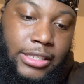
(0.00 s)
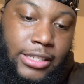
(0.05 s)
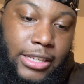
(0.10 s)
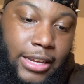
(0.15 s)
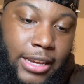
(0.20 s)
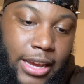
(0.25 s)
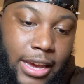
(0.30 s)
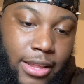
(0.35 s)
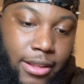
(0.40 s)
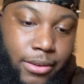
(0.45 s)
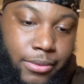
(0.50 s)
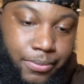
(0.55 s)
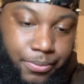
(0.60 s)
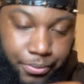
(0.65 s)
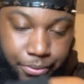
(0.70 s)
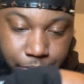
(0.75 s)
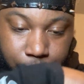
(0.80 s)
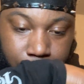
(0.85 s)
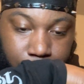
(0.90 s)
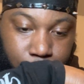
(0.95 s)
together
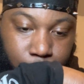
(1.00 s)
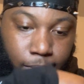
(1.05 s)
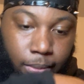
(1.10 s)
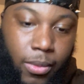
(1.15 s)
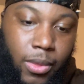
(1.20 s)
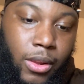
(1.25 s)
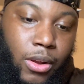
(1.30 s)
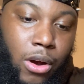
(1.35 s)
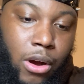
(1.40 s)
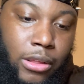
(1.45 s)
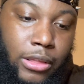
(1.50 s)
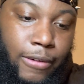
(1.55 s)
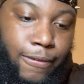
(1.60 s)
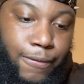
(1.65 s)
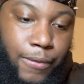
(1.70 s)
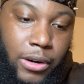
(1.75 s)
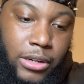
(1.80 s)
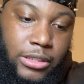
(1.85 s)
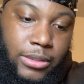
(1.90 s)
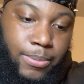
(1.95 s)
on the
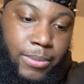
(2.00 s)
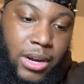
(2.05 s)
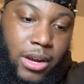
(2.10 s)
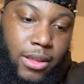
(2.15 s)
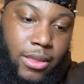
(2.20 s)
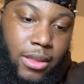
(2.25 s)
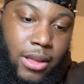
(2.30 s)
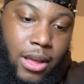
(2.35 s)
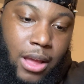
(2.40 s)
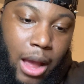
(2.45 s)
first month.